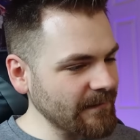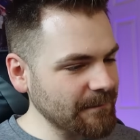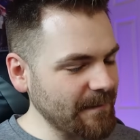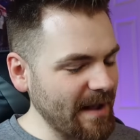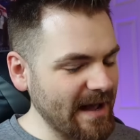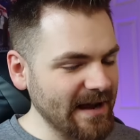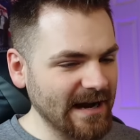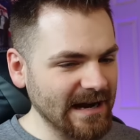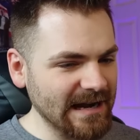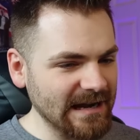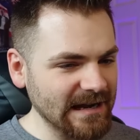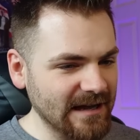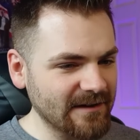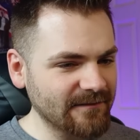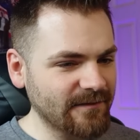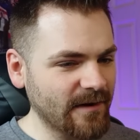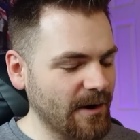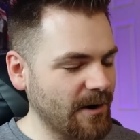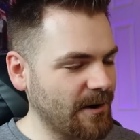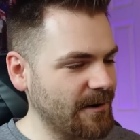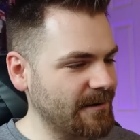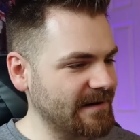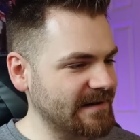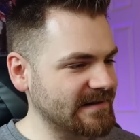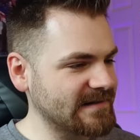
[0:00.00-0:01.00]
Man, I love her
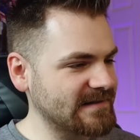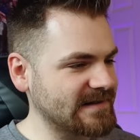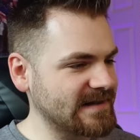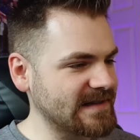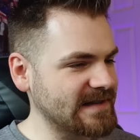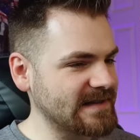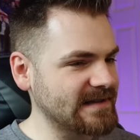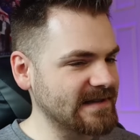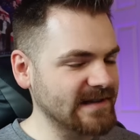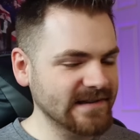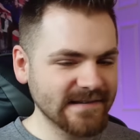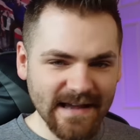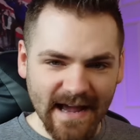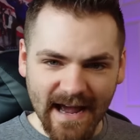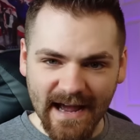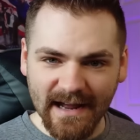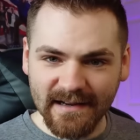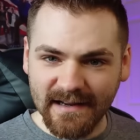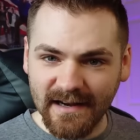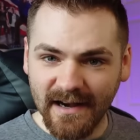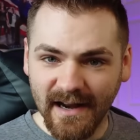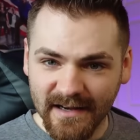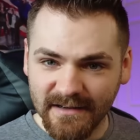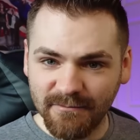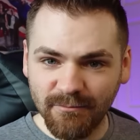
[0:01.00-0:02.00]
OST. Is it?
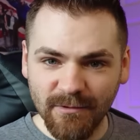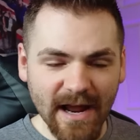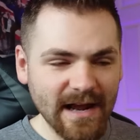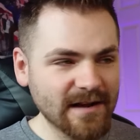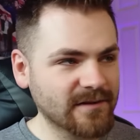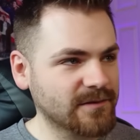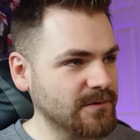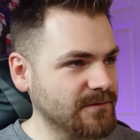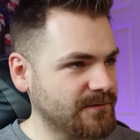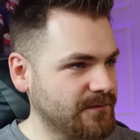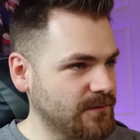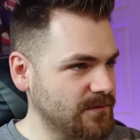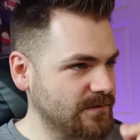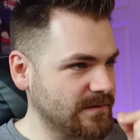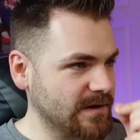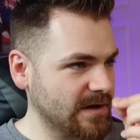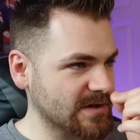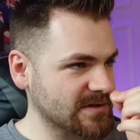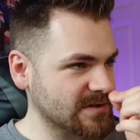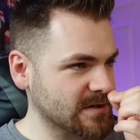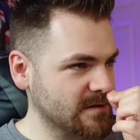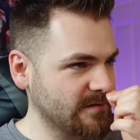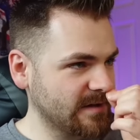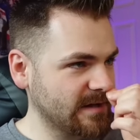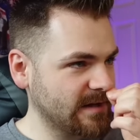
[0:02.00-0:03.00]
Can I react to a full
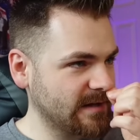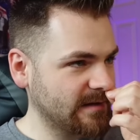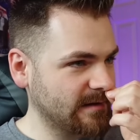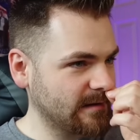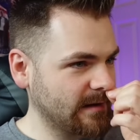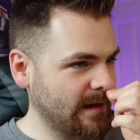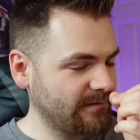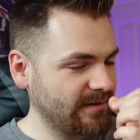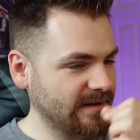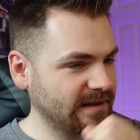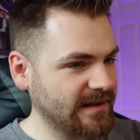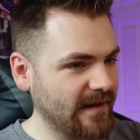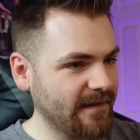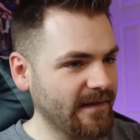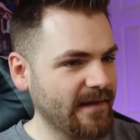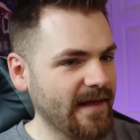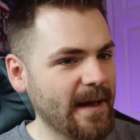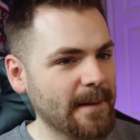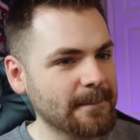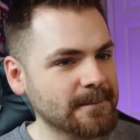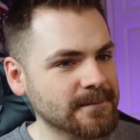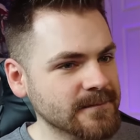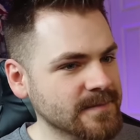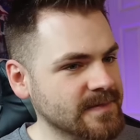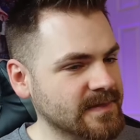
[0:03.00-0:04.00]
version of it? Have I done
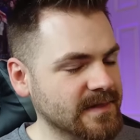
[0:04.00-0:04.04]
that?